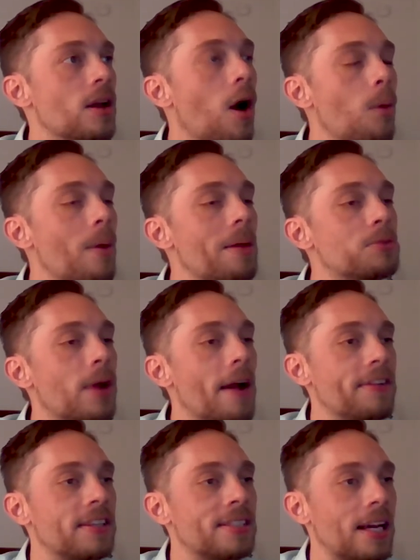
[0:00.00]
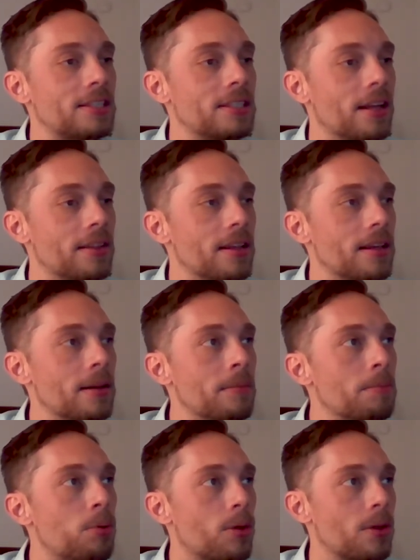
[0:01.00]
all web traffic section on the
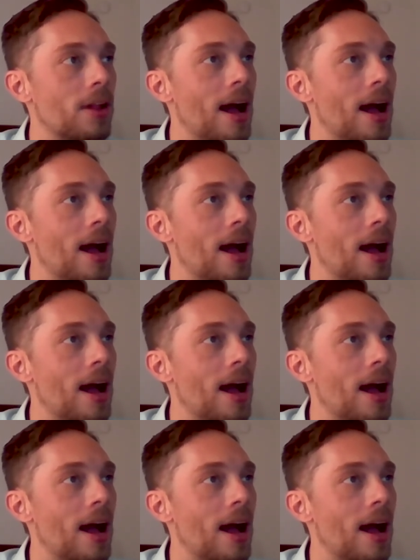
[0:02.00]
portal,